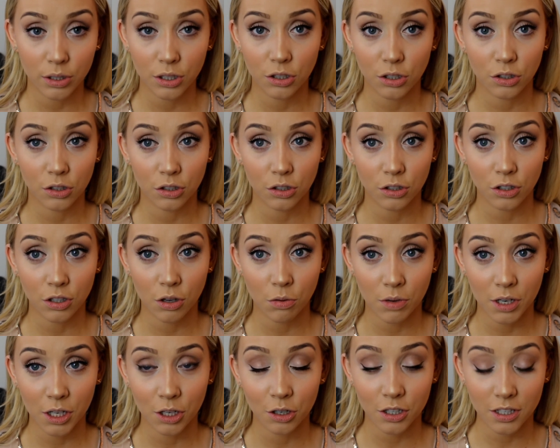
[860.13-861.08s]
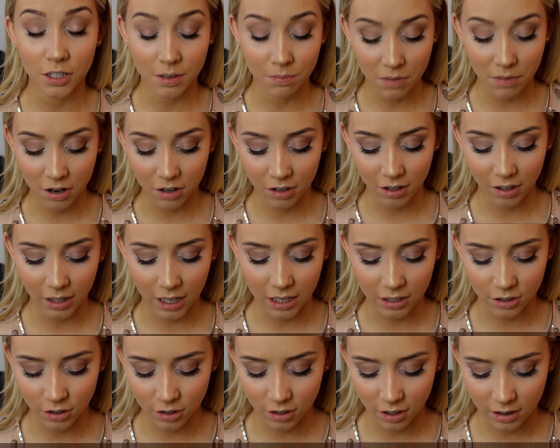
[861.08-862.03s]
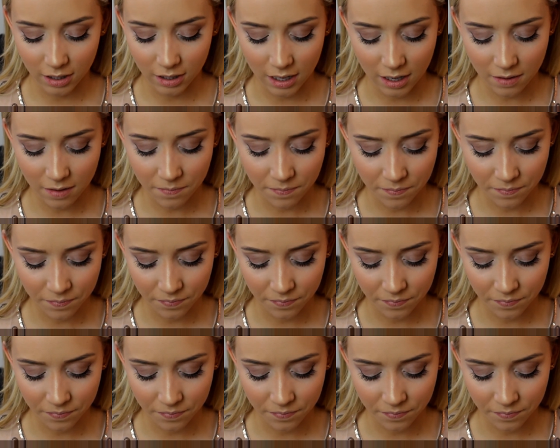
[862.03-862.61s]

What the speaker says: It's just got so many good American lashes on there.